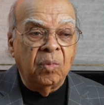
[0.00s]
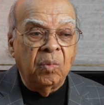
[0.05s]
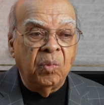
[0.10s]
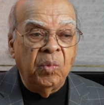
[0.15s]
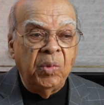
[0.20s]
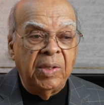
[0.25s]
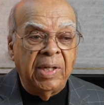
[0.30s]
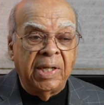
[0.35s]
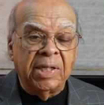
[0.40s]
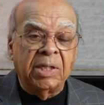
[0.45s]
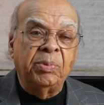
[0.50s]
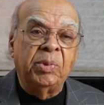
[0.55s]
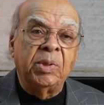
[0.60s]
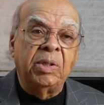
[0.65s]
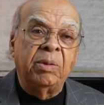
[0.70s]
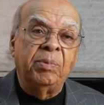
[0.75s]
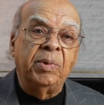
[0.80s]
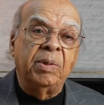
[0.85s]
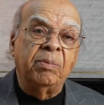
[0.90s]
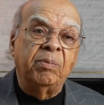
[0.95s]
we like to
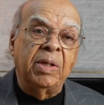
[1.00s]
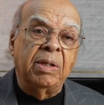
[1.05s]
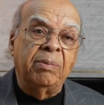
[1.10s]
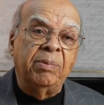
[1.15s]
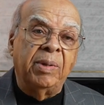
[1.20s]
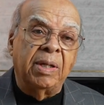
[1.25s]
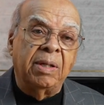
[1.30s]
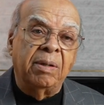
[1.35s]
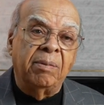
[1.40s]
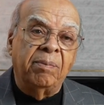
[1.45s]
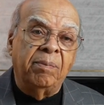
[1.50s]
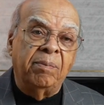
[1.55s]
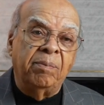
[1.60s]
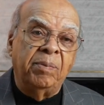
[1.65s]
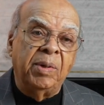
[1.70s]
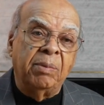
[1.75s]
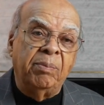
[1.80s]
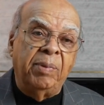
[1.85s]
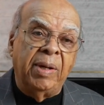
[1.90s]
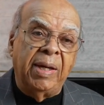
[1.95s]
put the big, big, band,
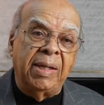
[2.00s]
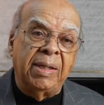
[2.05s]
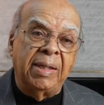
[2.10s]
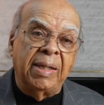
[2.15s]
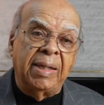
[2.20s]
big band